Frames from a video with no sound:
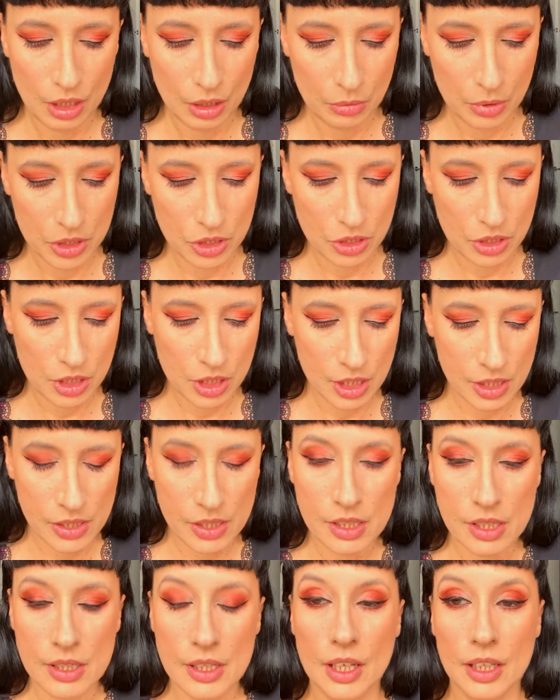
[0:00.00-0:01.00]
with
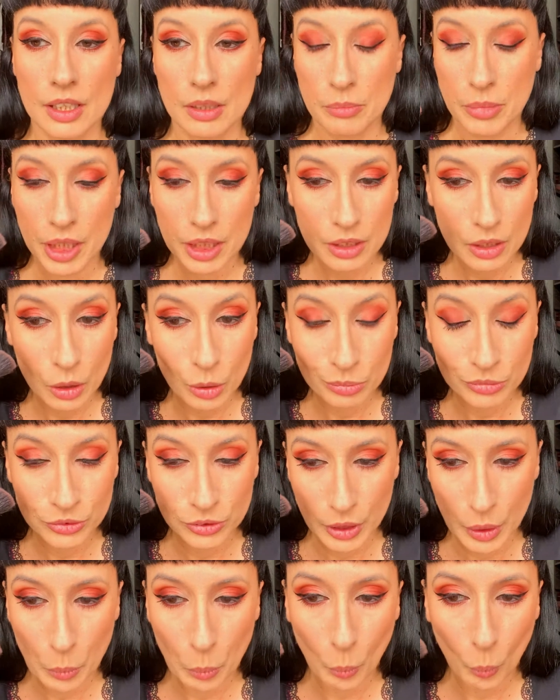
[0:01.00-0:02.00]
just a tiny bit.
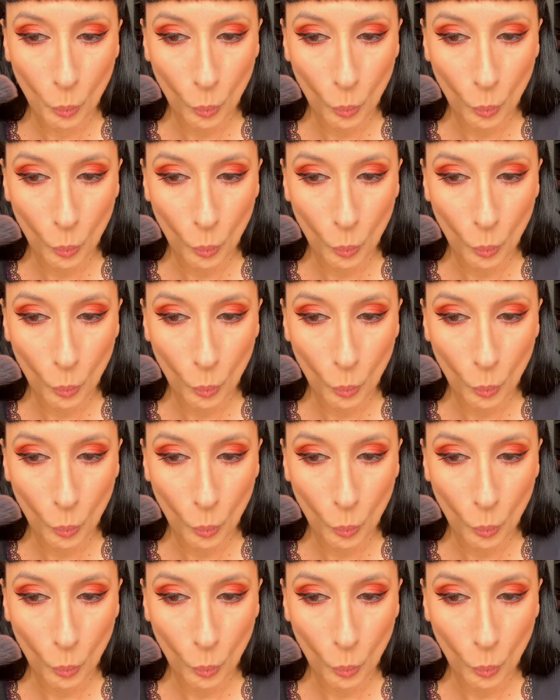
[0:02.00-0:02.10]
Hopefully